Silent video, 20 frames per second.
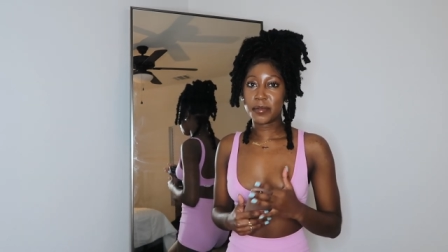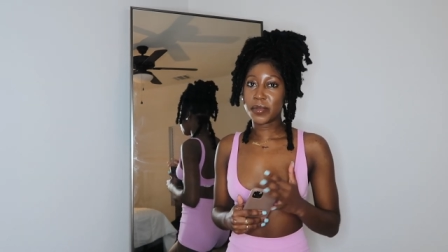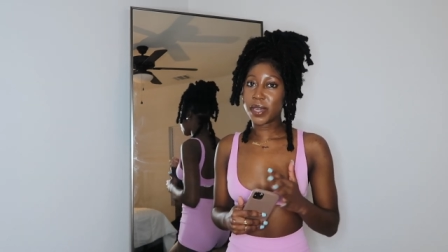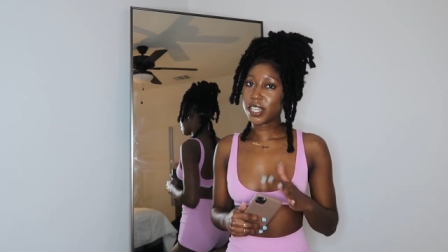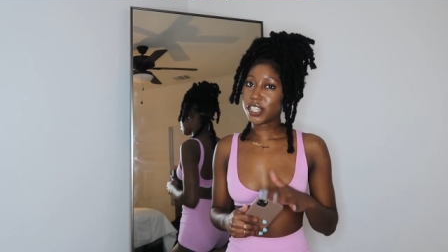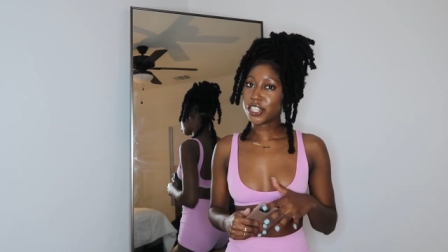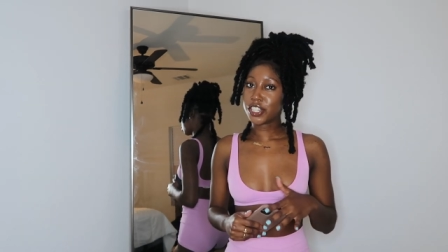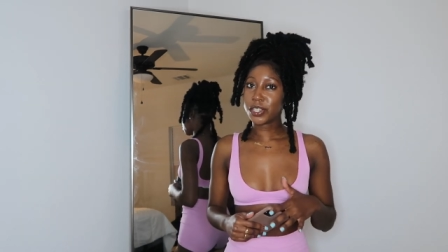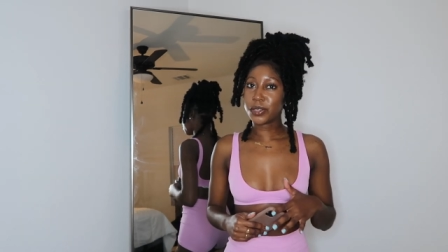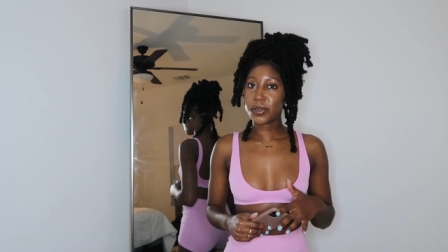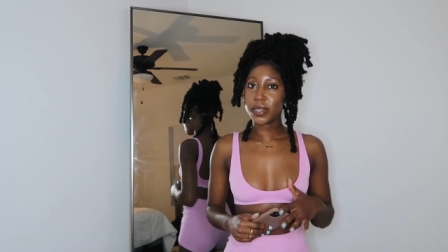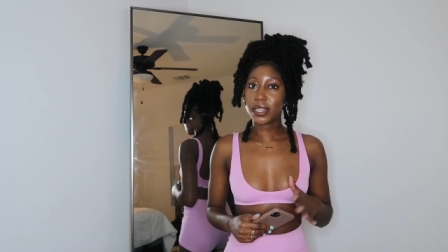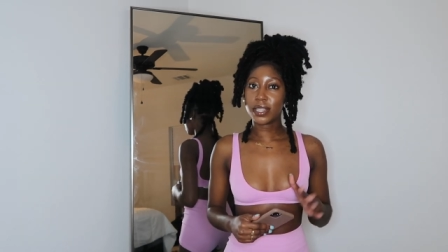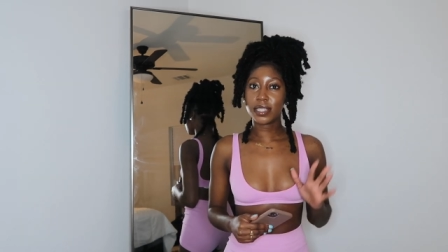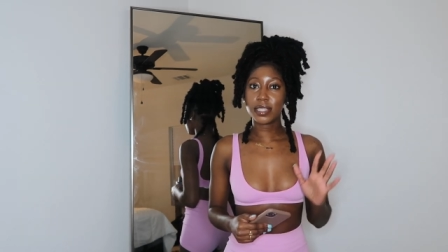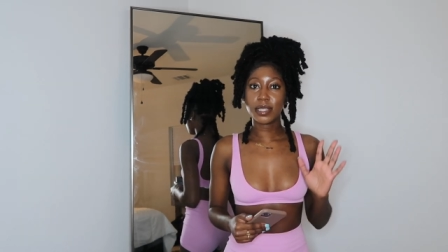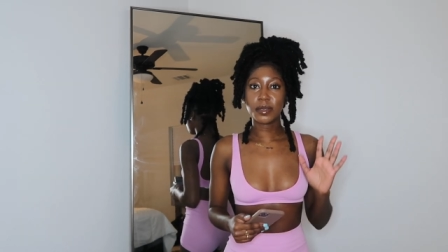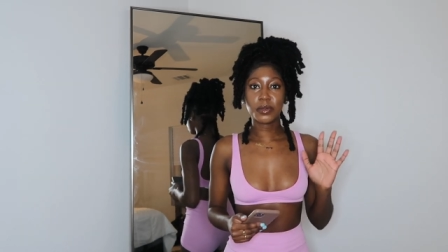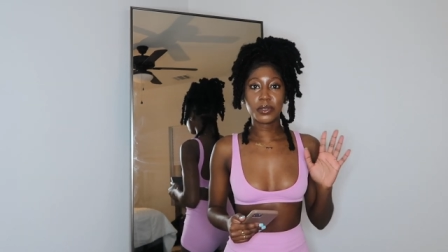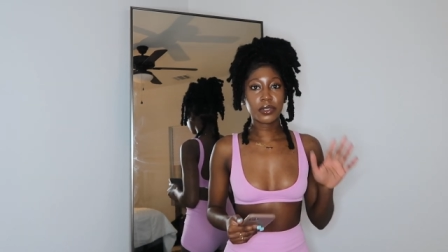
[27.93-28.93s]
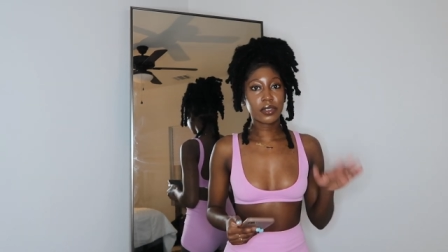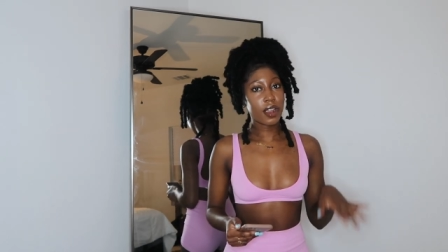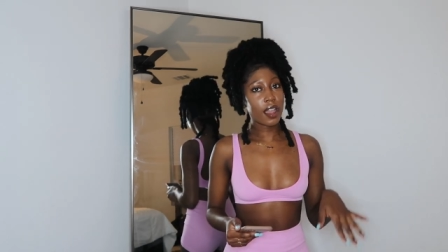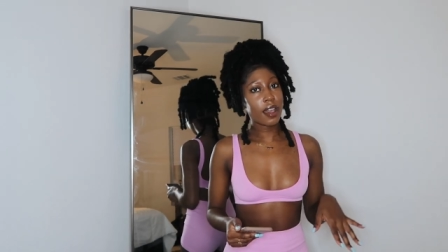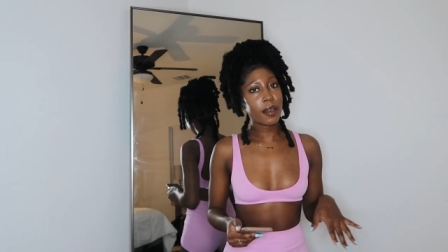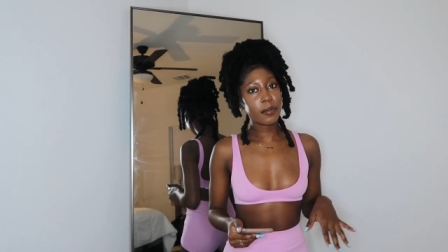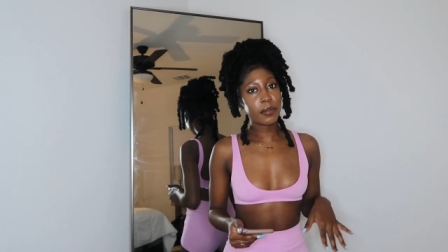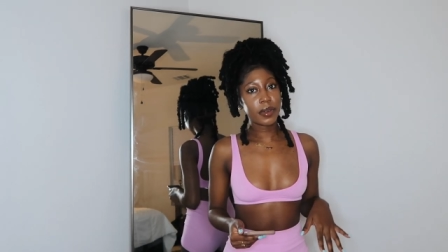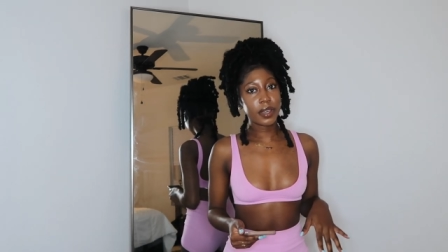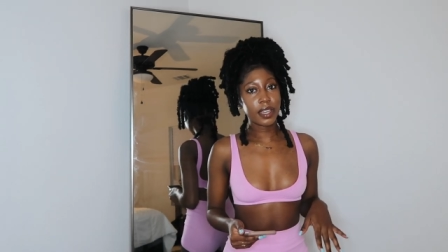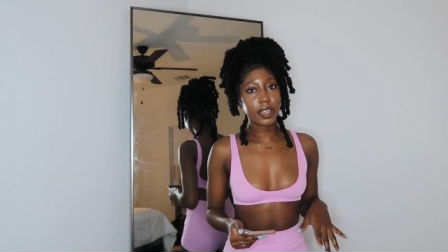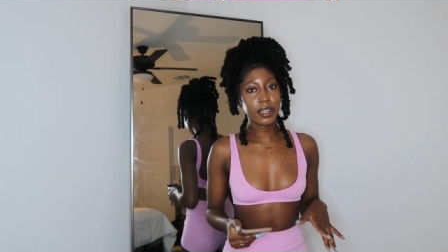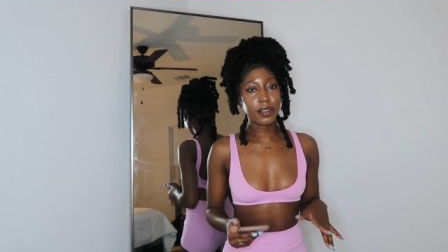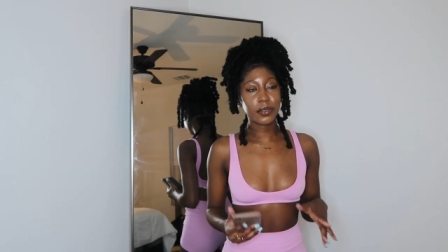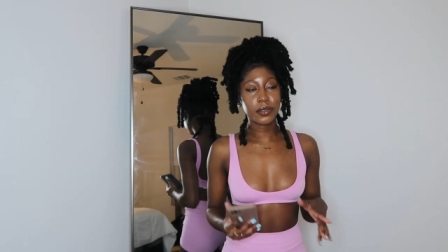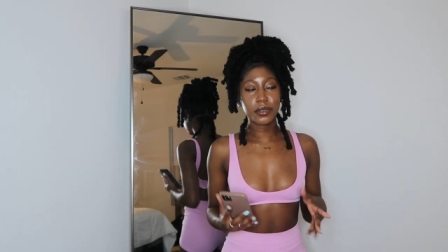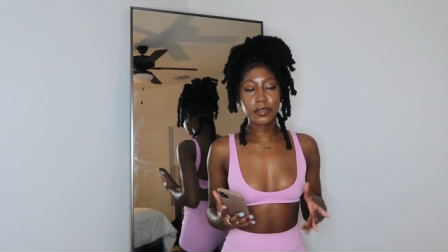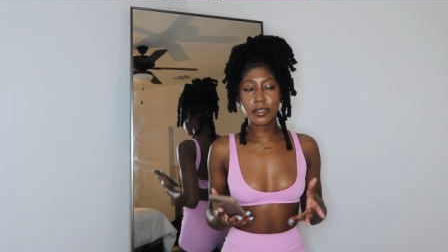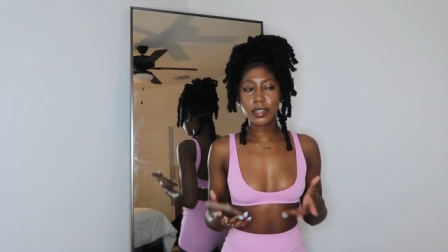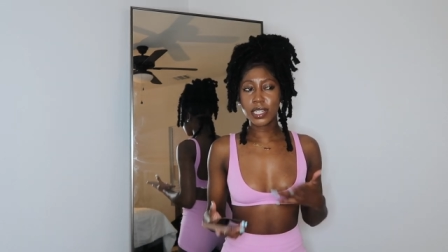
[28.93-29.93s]
Make sure you hit the subscribe button,
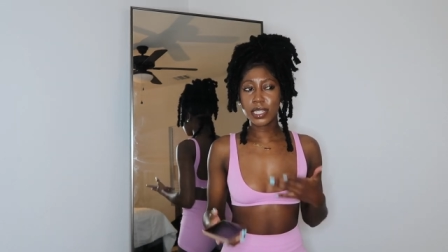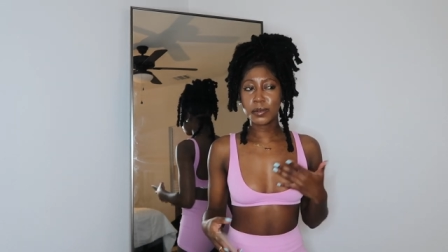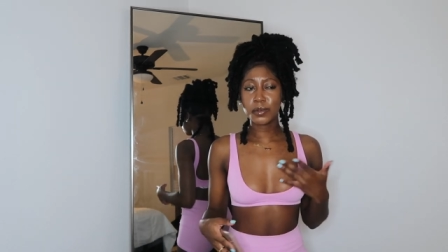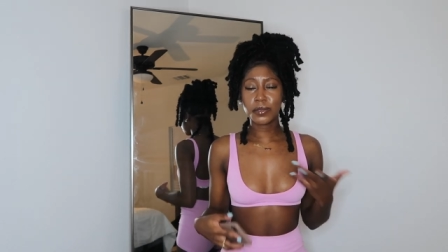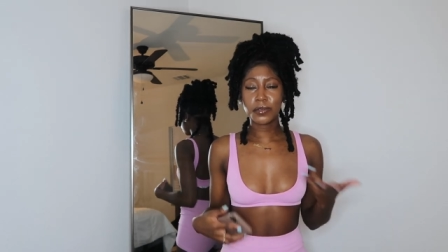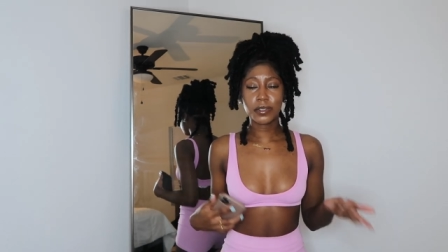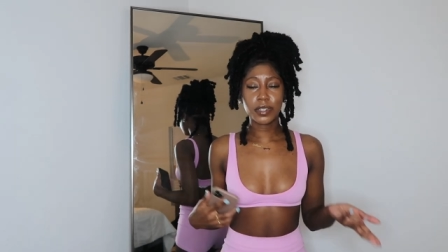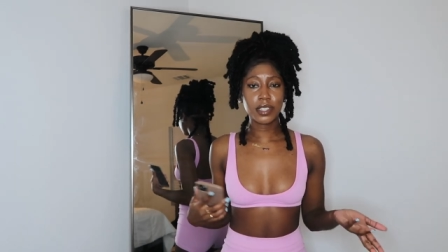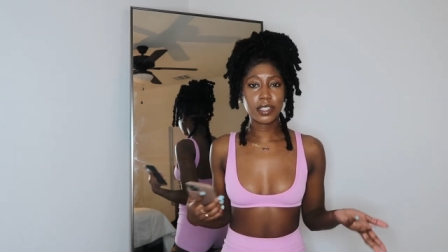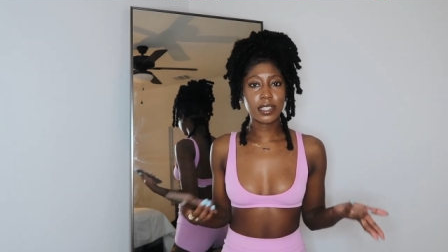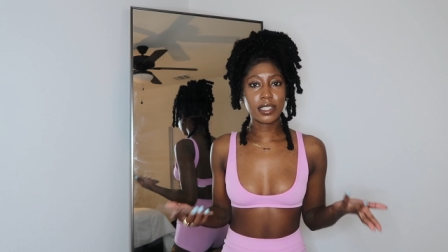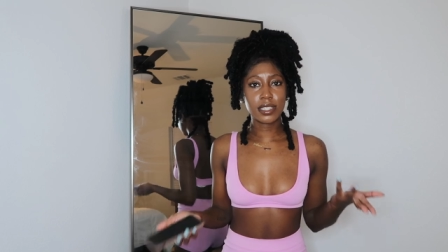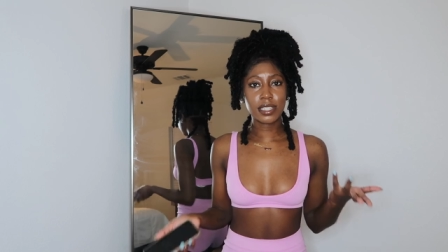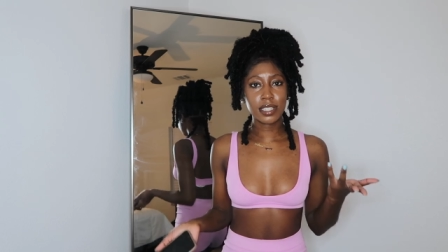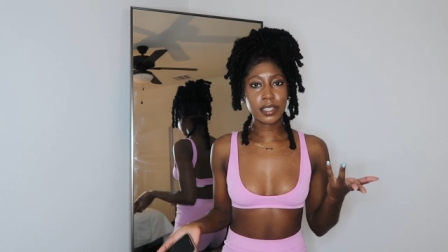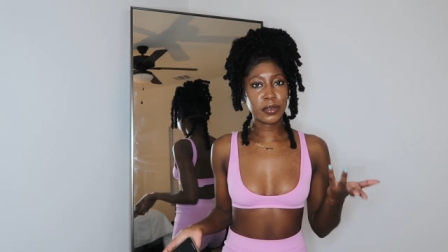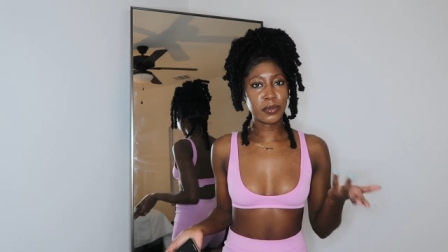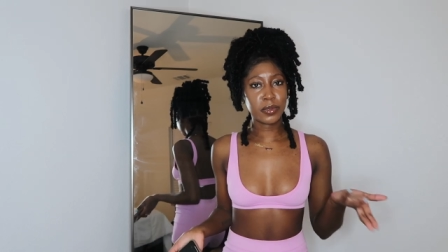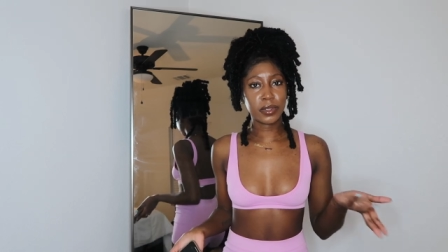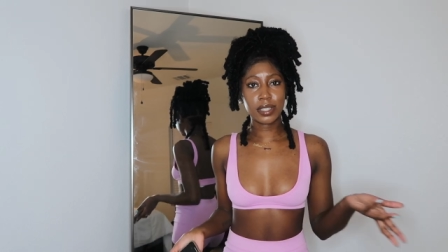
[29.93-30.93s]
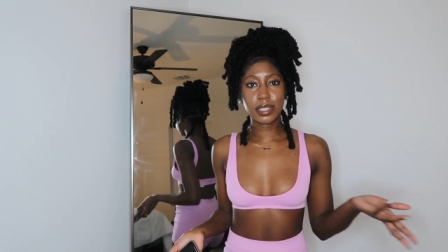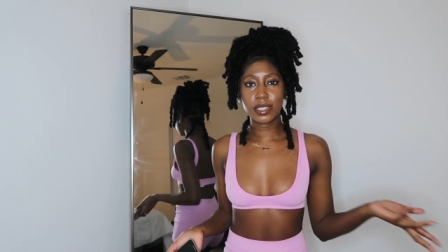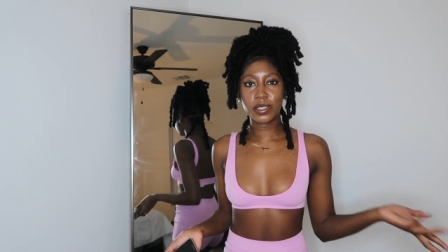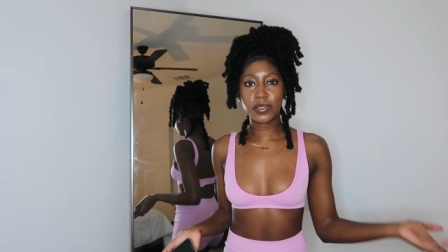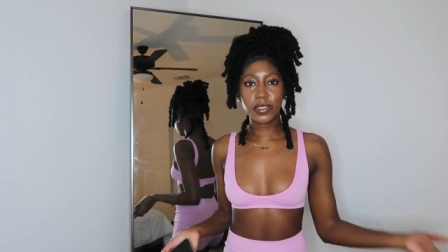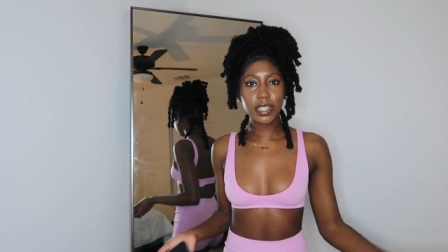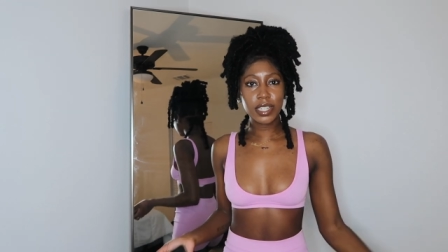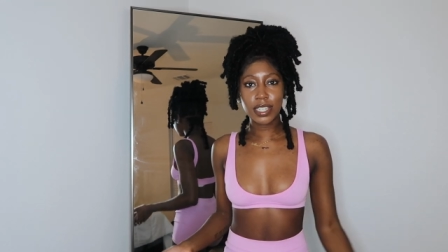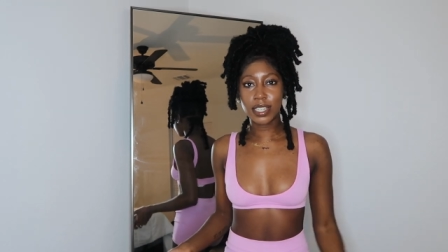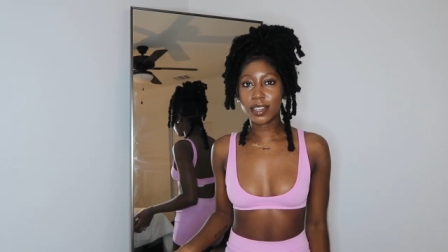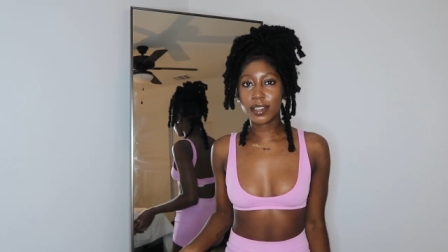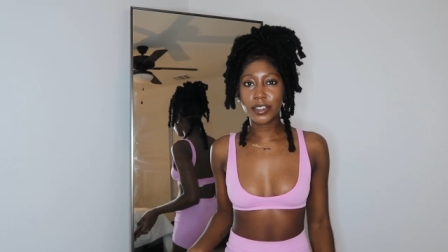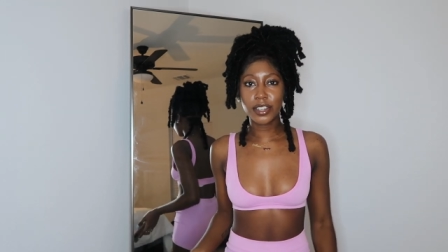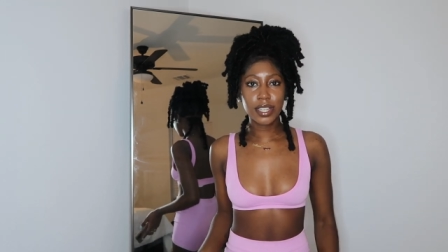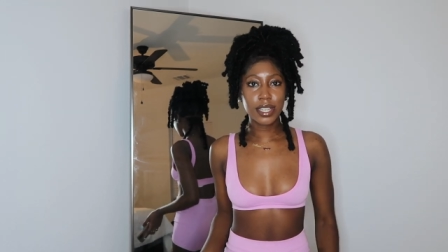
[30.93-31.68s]
of course, before you continue with this video,